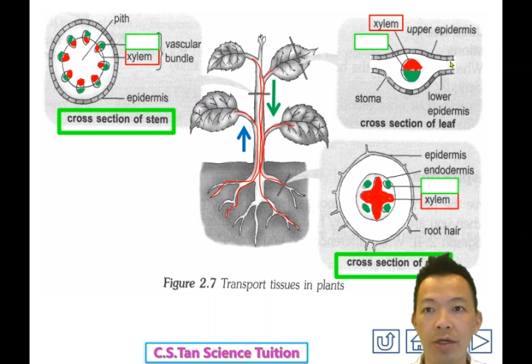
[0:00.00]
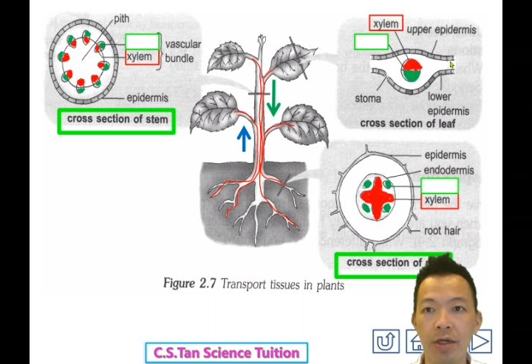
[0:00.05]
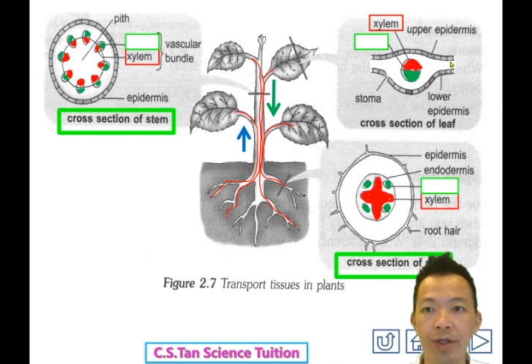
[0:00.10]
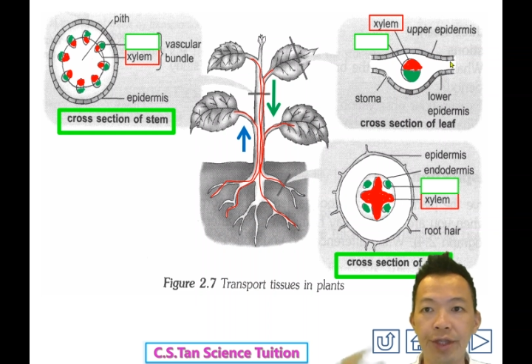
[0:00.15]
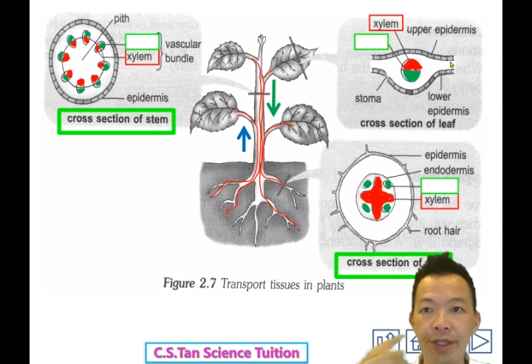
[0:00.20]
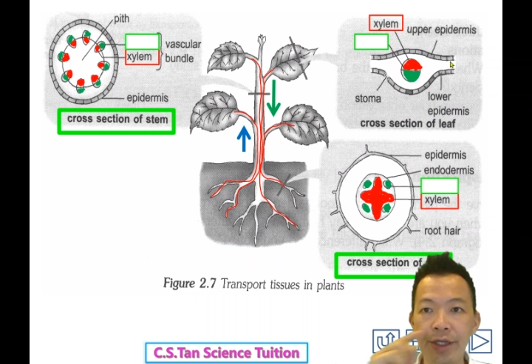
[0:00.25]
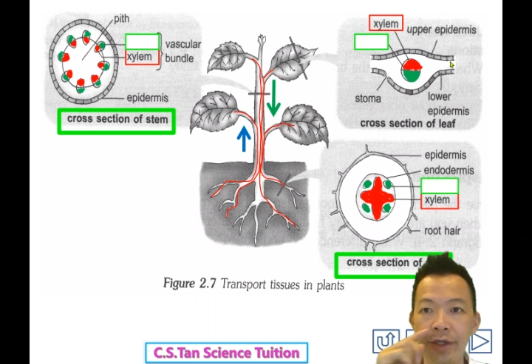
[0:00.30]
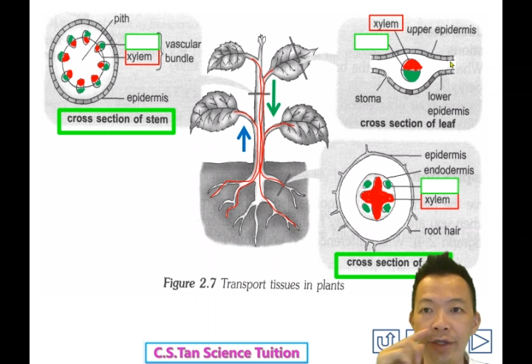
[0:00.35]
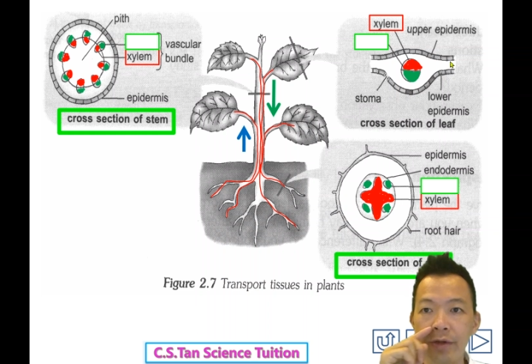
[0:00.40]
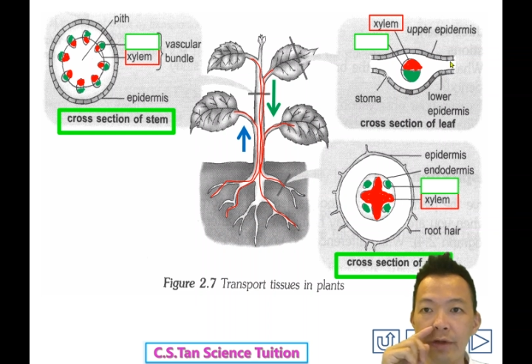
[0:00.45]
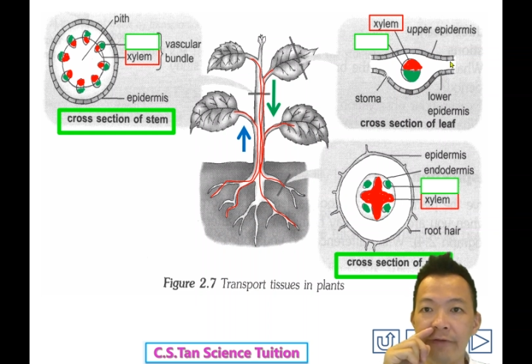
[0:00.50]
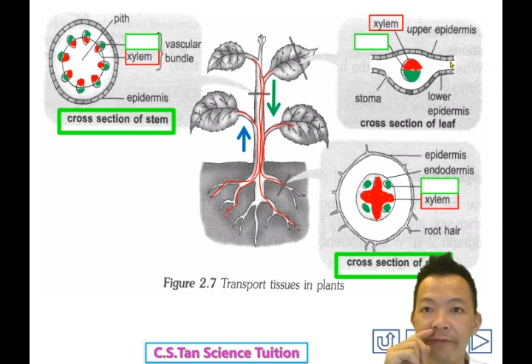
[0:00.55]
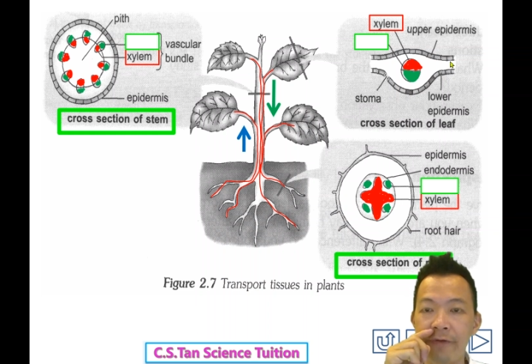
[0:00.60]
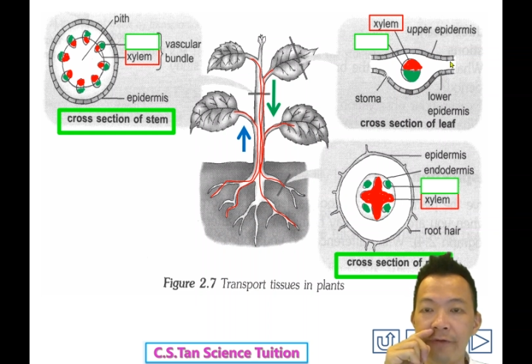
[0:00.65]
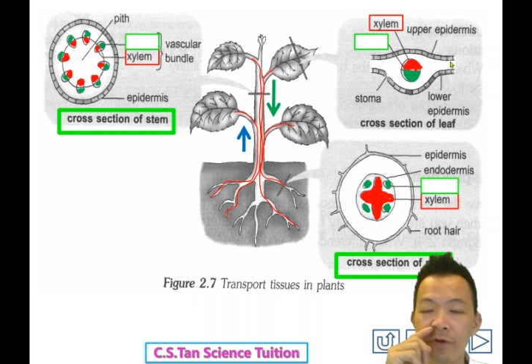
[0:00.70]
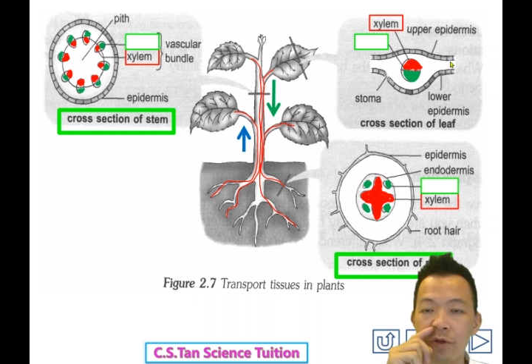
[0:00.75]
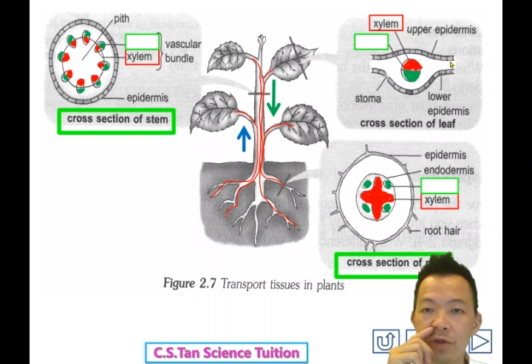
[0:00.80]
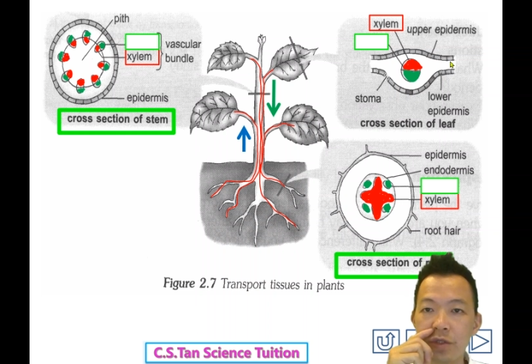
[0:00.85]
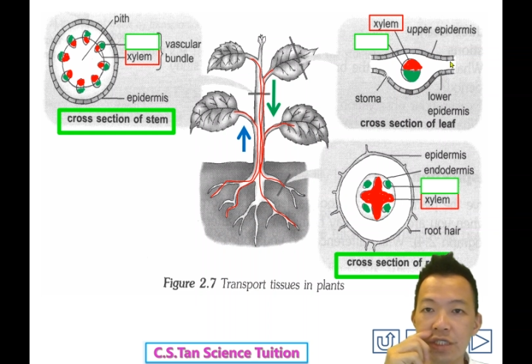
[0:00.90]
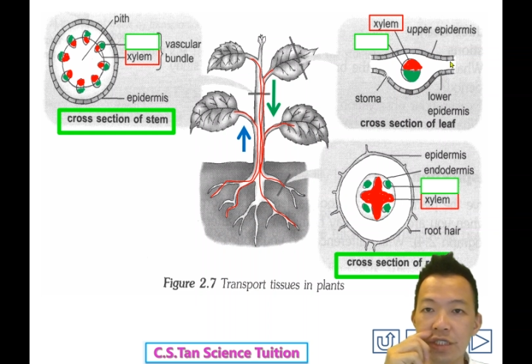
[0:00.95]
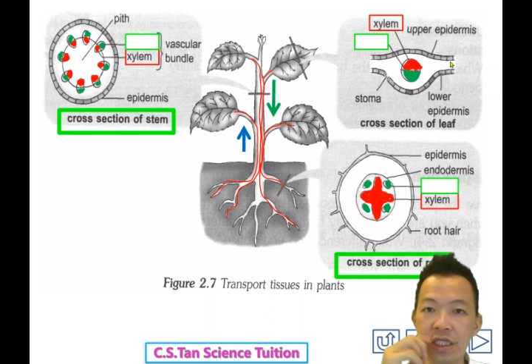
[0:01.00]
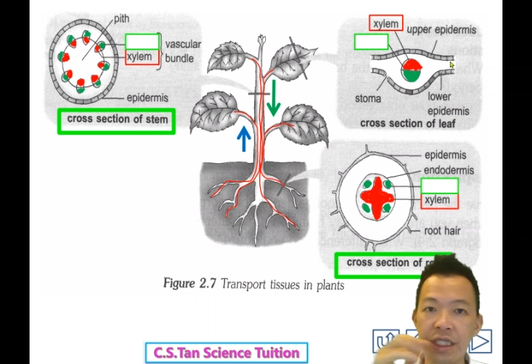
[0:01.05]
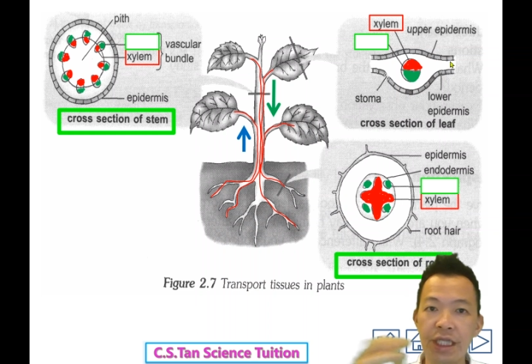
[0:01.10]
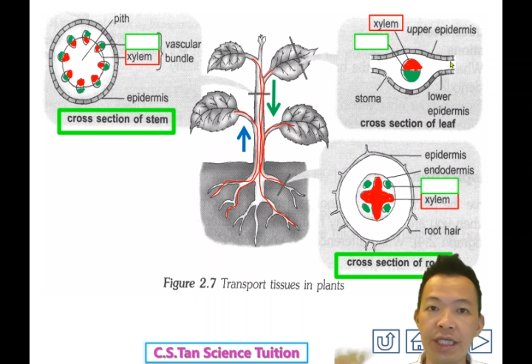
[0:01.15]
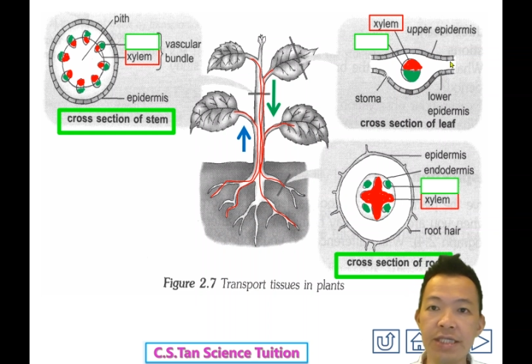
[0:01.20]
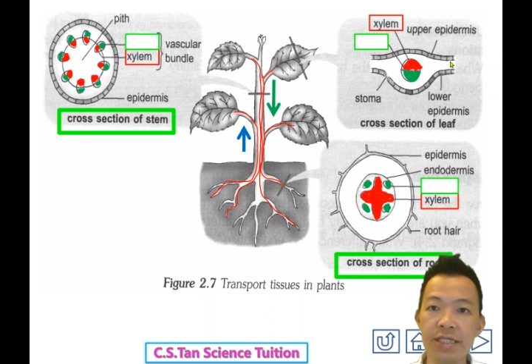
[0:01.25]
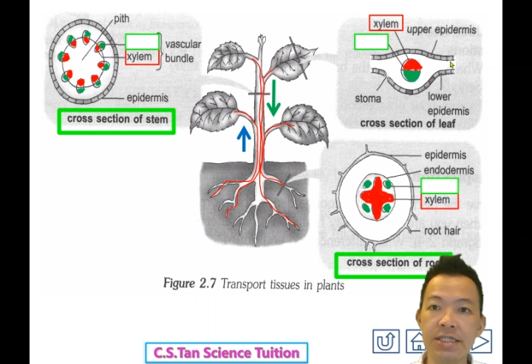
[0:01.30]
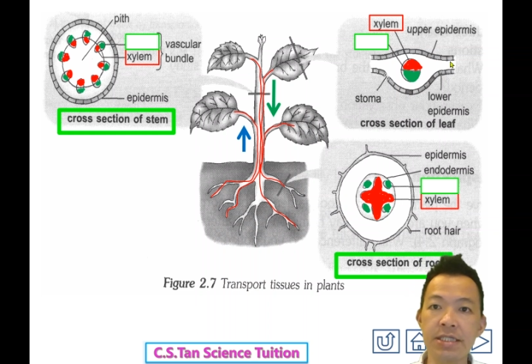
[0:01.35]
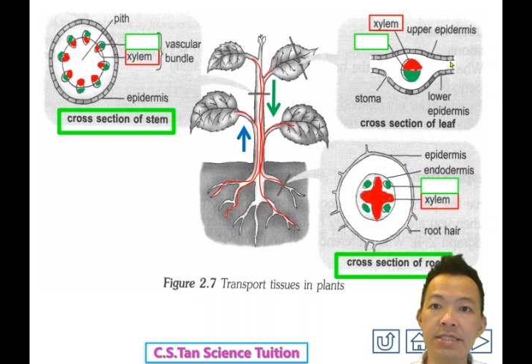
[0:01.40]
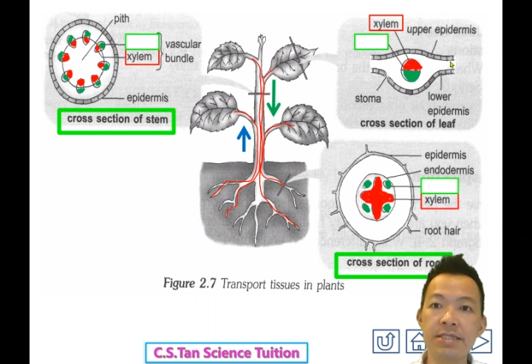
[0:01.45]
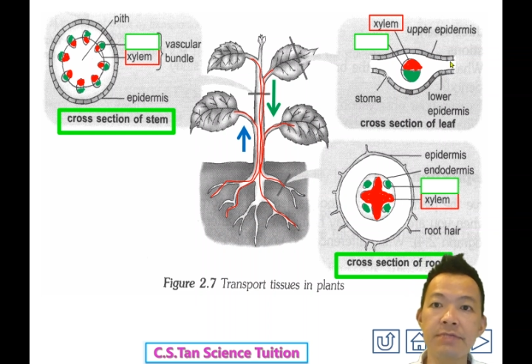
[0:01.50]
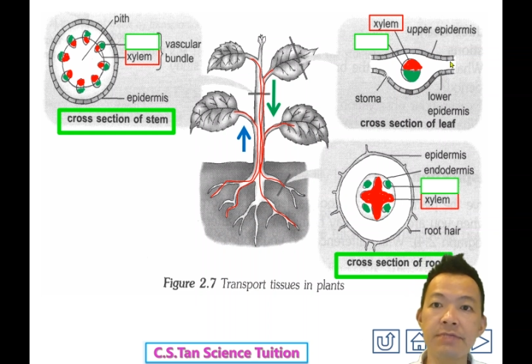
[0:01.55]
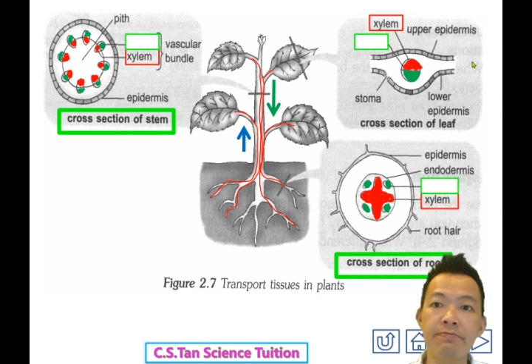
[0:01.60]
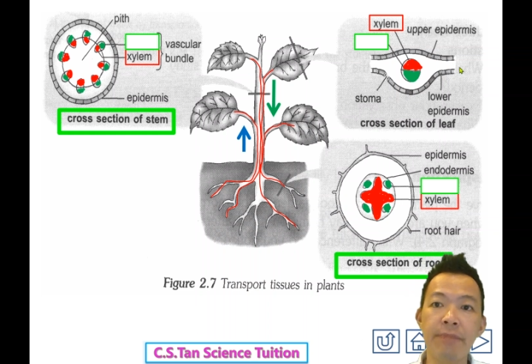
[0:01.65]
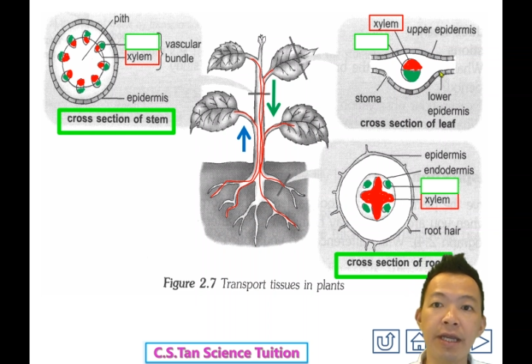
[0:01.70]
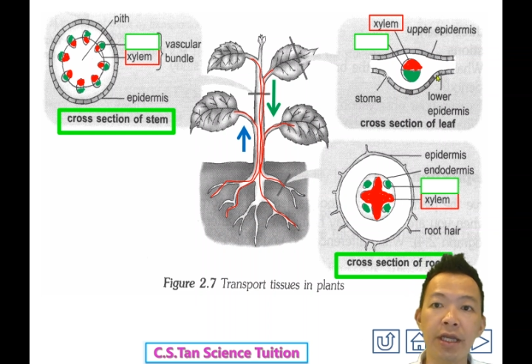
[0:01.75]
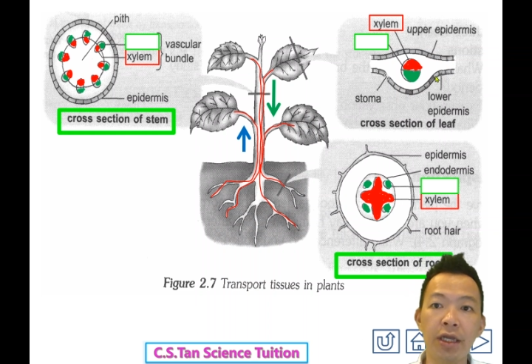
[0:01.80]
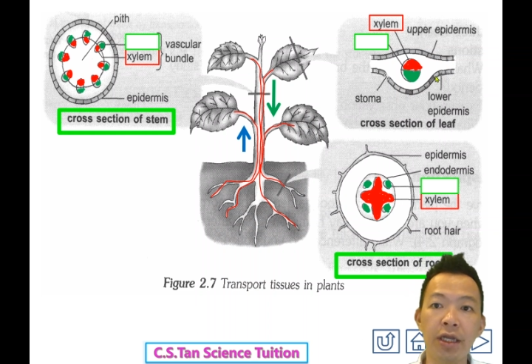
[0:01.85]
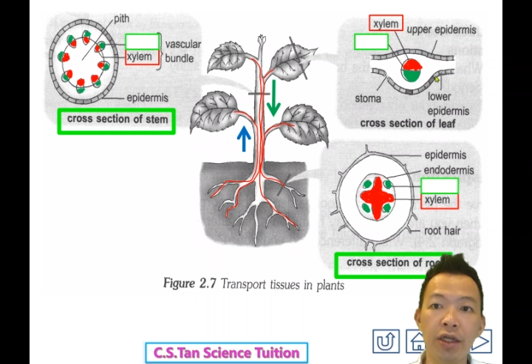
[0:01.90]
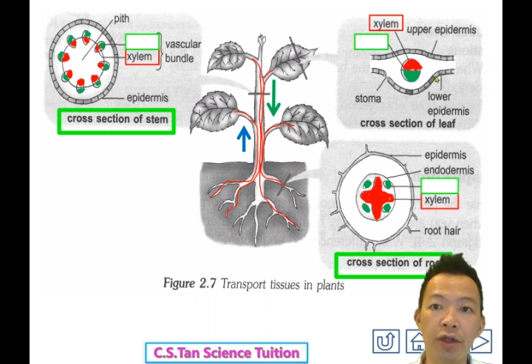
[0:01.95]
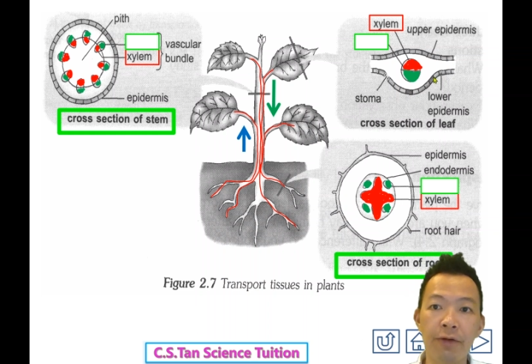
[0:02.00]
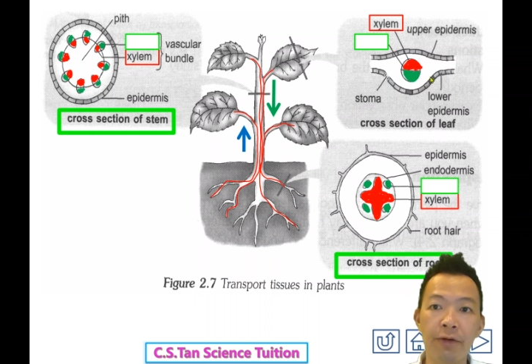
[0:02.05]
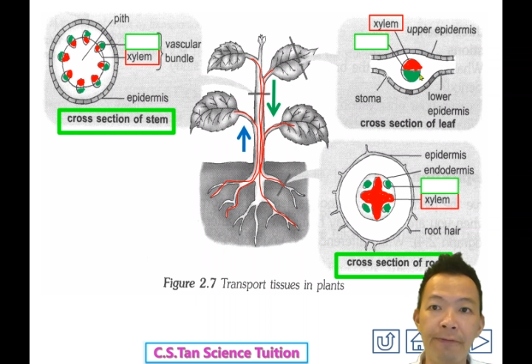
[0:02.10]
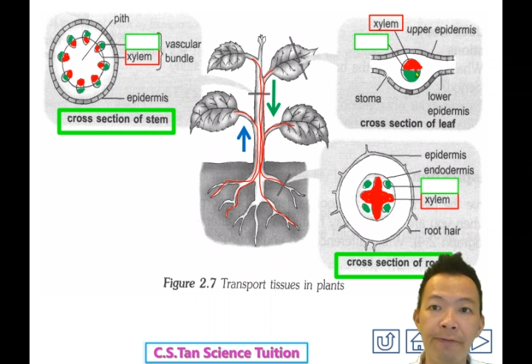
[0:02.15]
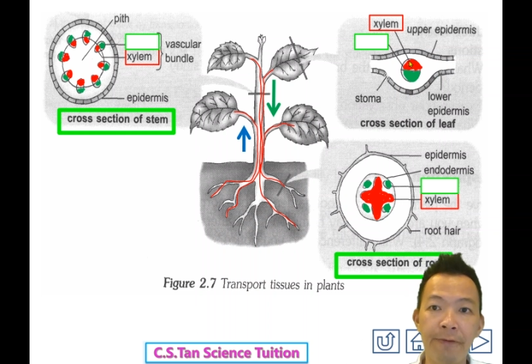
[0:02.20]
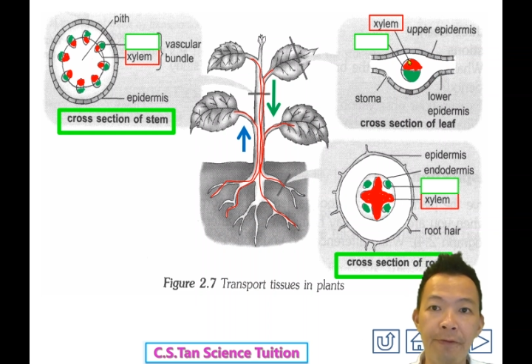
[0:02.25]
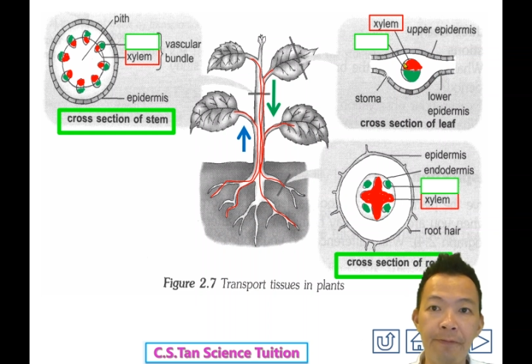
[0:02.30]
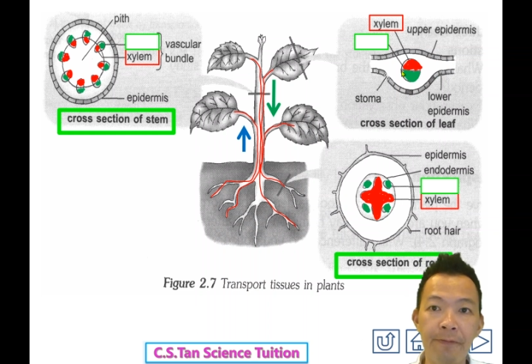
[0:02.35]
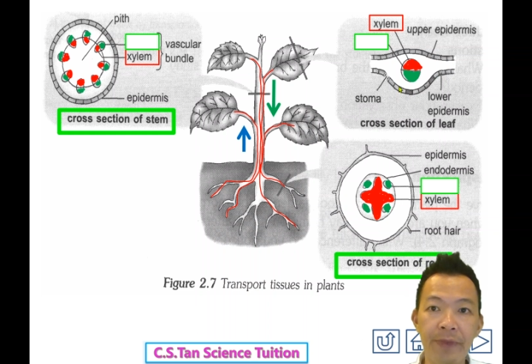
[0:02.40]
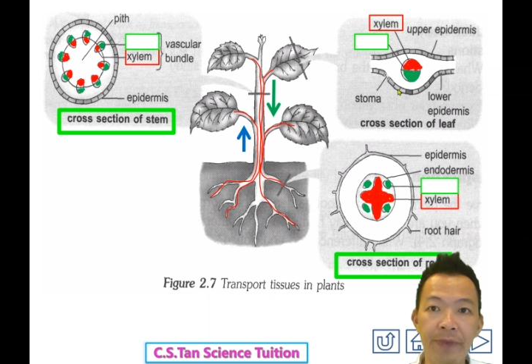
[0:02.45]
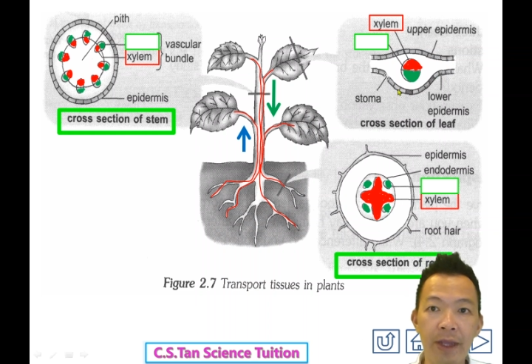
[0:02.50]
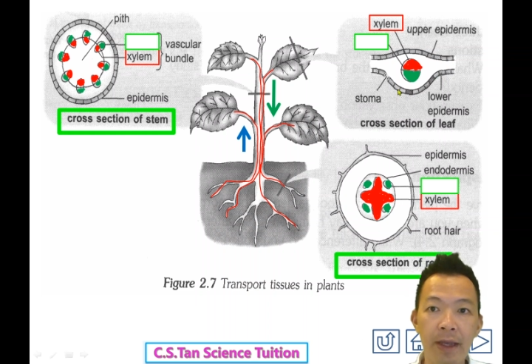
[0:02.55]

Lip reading: continue the photosynthesis, making the food.